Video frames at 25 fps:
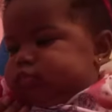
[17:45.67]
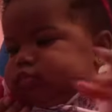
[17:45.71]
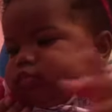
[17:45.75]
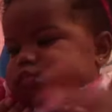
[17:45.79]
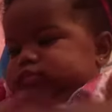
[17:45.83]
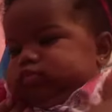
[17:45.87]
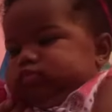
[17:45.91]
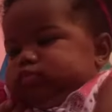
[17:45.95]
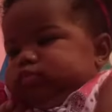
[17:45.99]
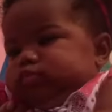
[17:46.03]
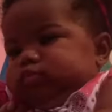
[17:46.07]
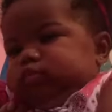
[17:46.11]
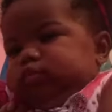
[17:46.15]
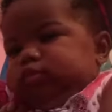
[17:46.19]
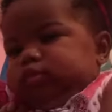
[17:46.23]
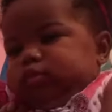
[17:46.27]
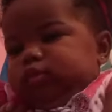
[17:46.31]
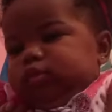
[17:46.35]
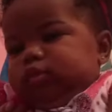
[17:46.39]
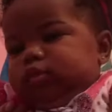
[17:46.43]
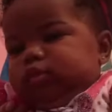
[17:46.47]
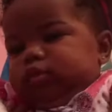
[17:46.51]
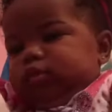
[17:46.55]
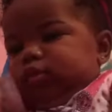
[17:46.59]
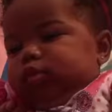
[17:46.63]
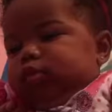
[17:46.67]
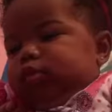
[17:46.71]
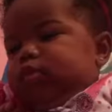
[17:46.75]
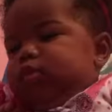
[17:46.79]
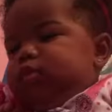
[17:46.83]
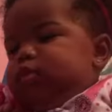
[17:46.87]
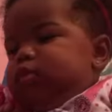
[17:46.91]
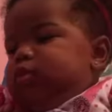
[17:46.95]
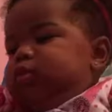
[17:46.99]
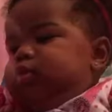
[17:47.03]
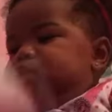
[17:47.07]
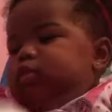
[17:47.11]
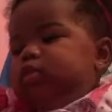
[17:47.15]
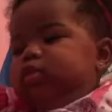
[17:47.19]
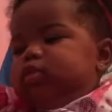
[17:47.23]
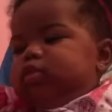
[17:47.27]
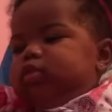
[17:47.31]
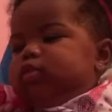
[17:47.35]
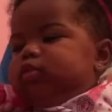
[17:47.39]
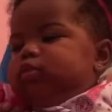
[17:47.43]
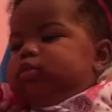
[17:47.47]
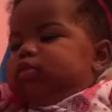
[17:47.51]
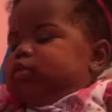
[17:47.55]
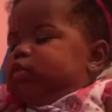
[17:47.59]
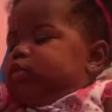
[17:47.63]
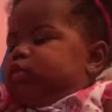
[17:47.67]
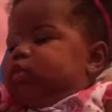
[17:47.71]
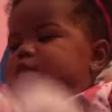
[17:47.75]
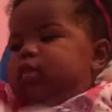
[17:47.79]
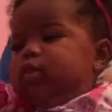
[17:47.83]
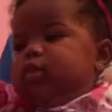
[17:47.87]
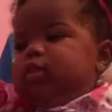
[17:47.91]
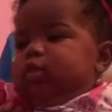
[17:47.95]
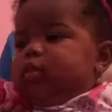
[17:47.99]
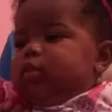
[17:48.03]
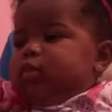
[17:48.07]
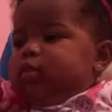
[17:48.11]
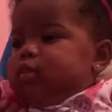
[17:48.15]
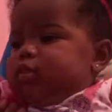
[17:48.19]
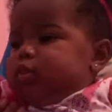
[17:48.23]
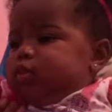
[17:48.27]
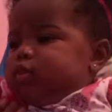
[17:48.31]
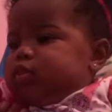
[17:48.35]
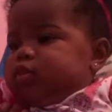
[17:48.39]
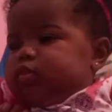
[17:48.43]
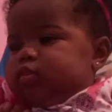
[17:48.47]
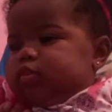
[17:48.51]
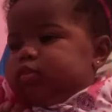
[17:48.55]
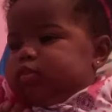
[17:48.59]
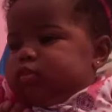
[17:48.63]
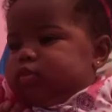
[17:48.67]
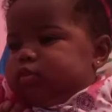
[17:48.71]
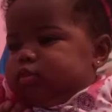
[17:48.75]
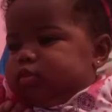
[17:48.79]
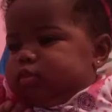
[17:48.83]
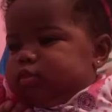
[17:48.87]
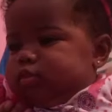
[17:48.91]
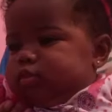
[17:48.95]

Continue to stay strong, continue to smile.